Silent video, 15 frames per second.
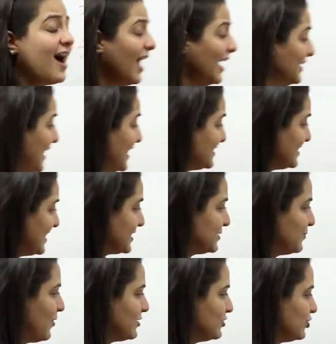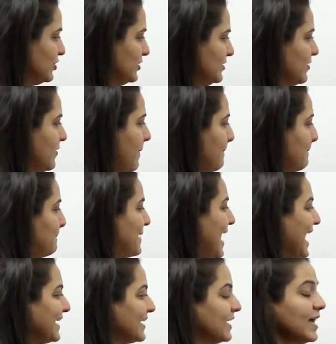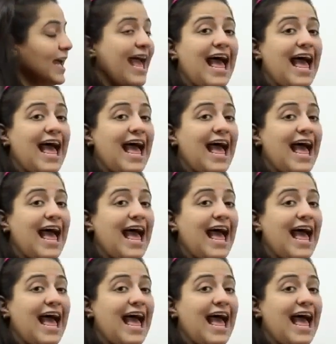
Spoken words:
Our next expression, back